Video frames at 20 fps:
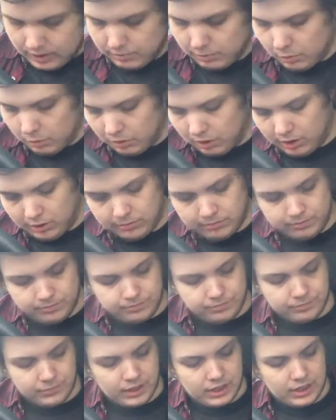
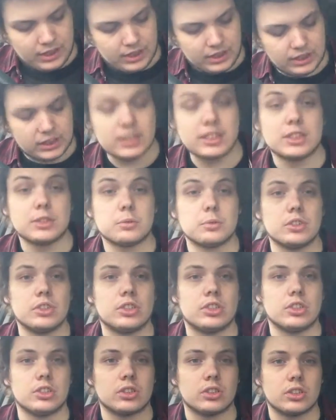One is, this
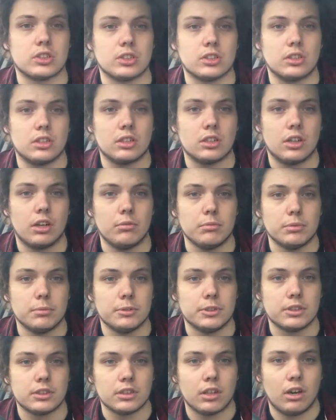was just
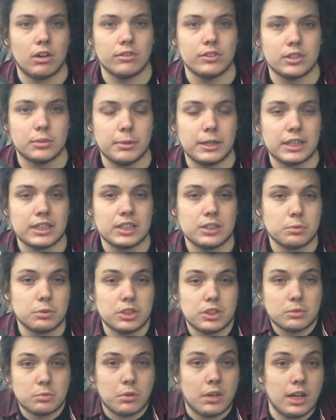compliments of the tobacconist,
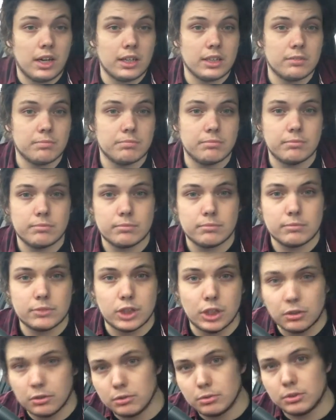which is why
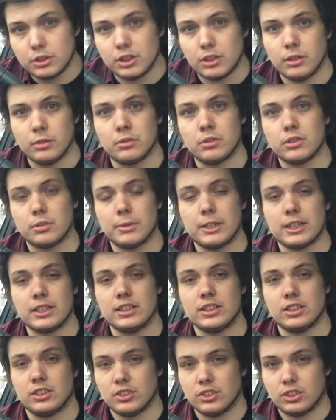go to your local
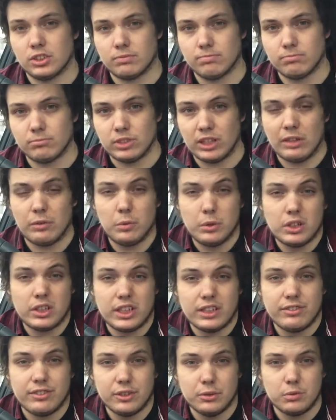tobacconist, because that will
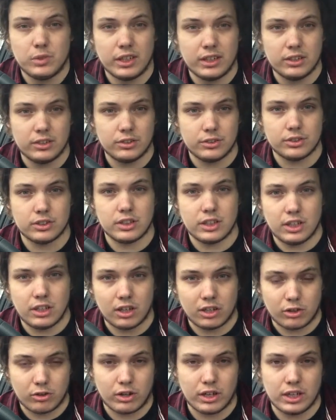give you deals. They
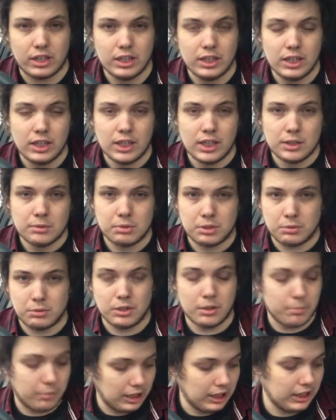are great, especially
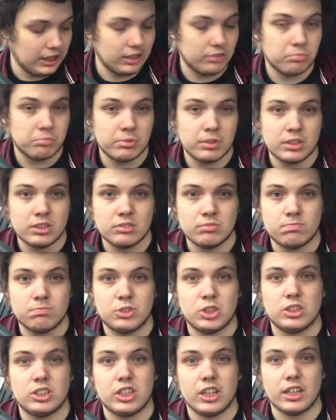when you buy
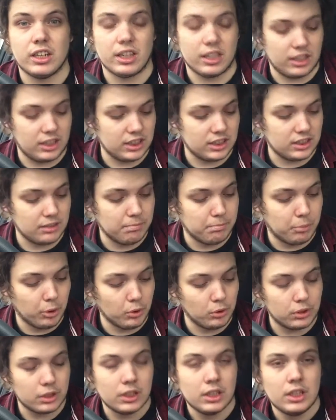shit like this in bulk.